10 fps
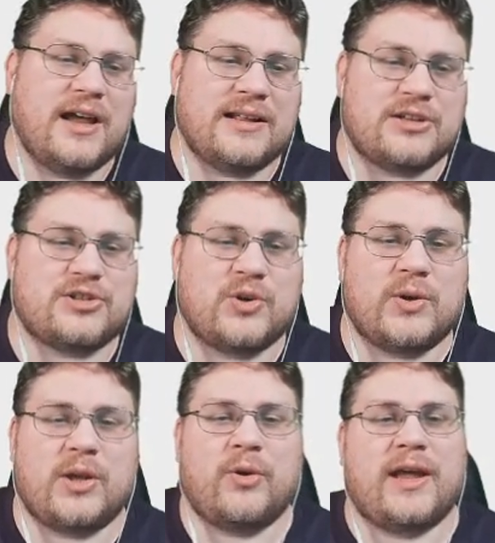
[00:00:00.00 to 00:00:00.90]
and it saw
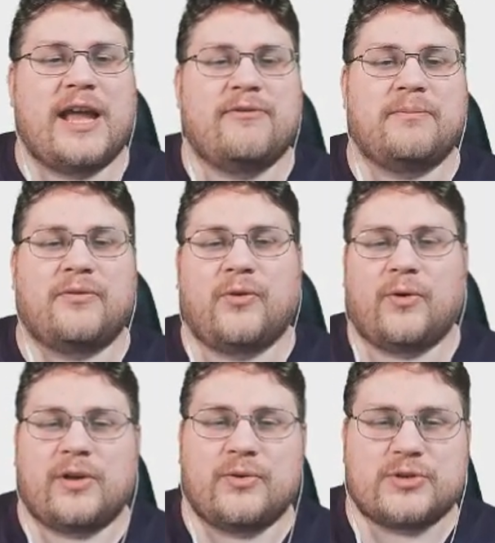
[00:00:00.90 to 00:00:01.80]
you even
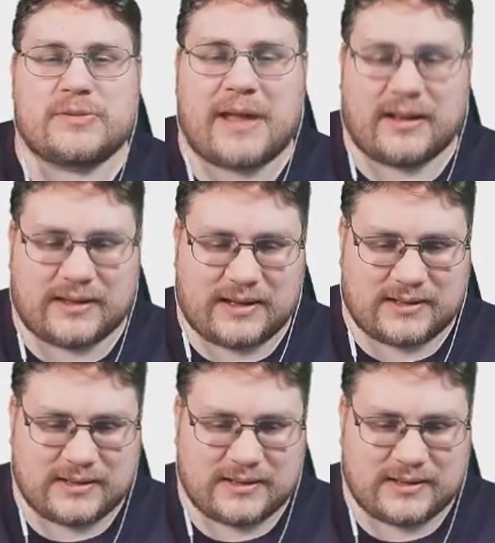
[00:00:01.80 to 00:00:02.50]
before you smelled it.